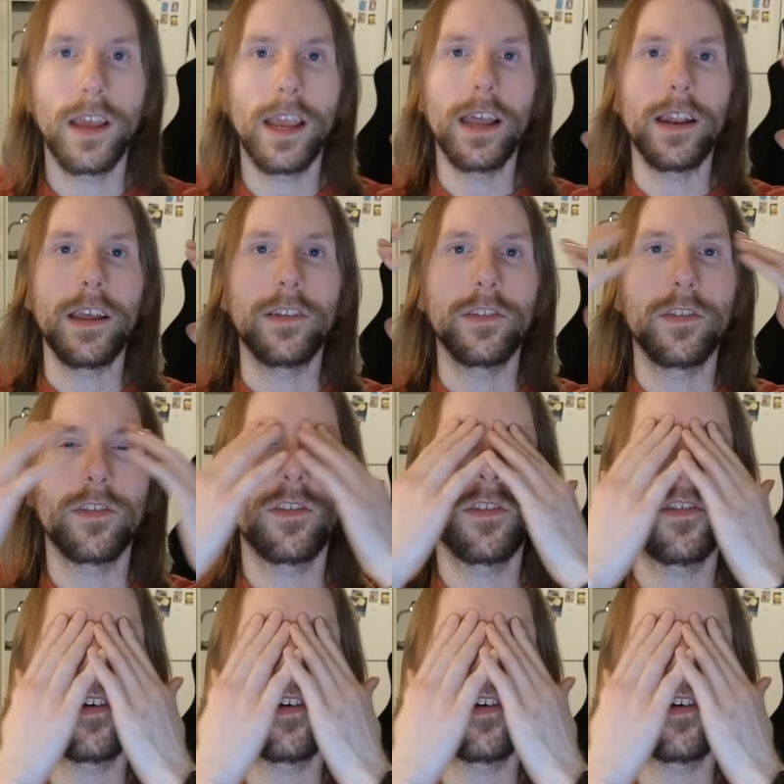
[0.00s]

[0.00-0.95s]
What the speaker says: and it's